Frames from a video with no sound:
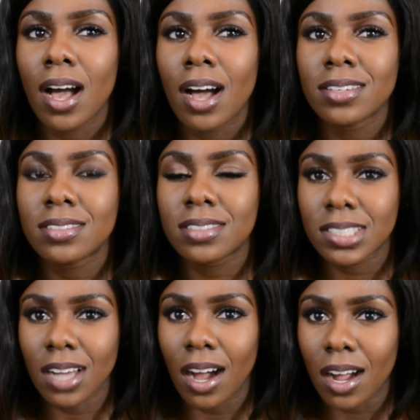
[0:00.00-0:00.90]

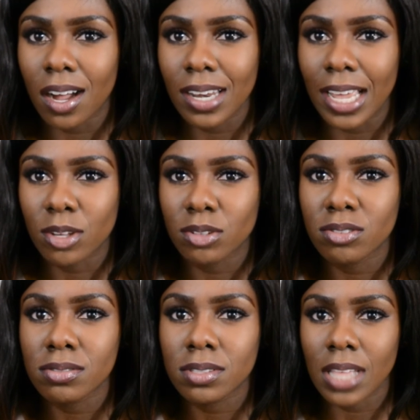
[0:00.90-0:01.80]
stuck like you're
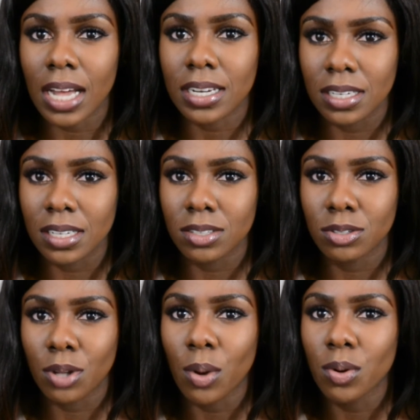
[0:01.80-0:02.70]
just stagnant you
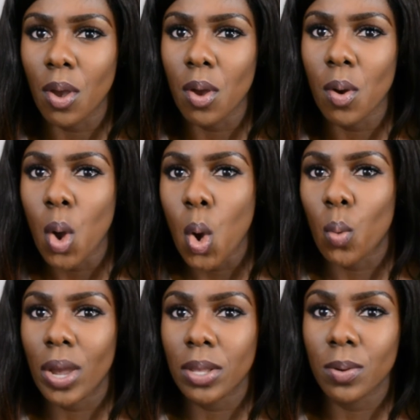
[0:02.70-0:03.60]
don't know
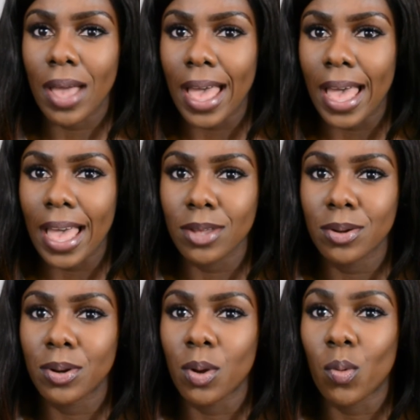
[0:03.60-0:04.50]
where you at you
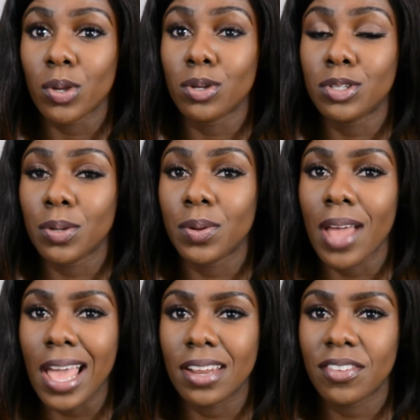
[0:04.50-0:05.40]
don't know what you're doing
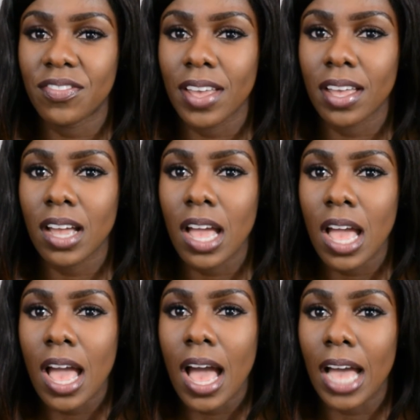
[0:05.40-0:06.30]
or anything
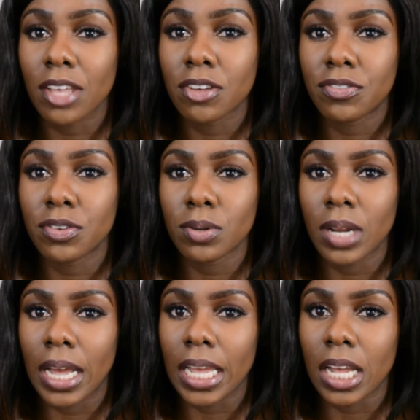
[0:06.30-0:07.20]
and you feel
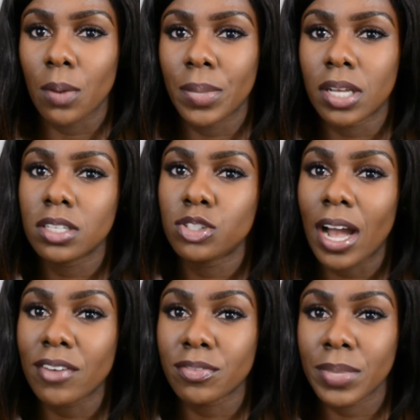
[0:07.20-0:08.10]
like because you
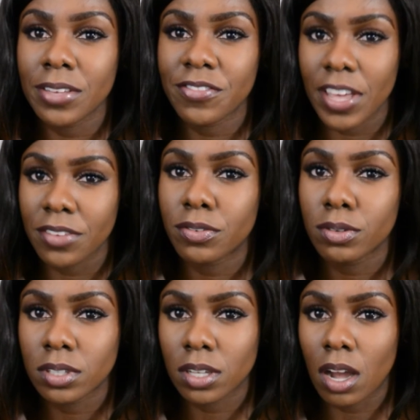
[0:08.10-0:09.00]
haven't been faithful
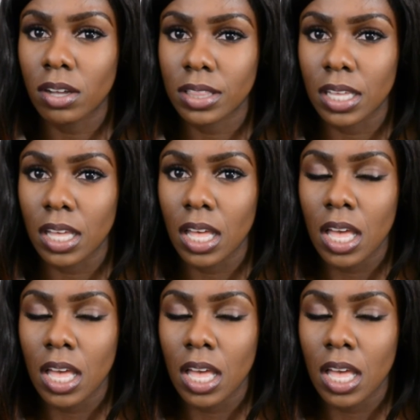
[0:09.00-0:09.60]
to God that